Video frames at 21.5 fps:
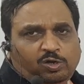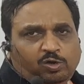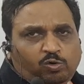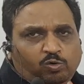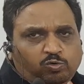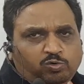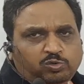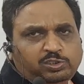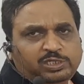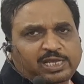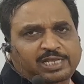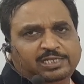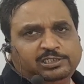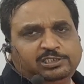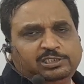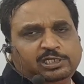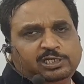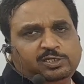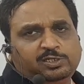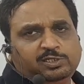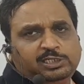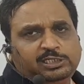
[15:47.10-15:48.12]
2
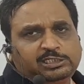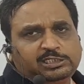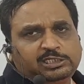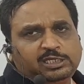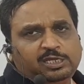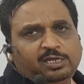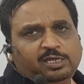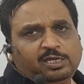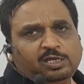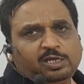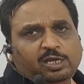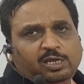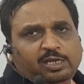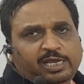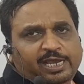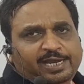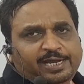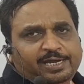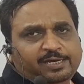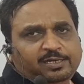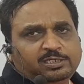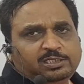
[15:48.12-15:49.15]
centuries
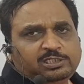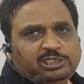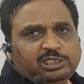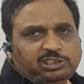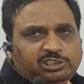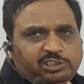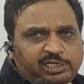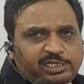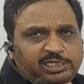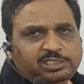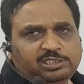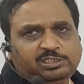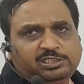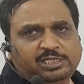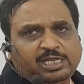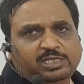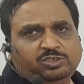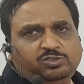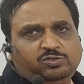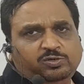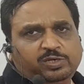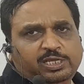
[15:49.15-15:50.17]
in 16th
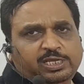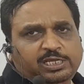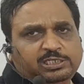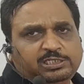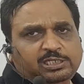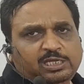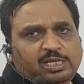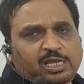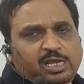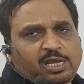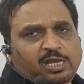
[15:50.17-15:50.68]
centuries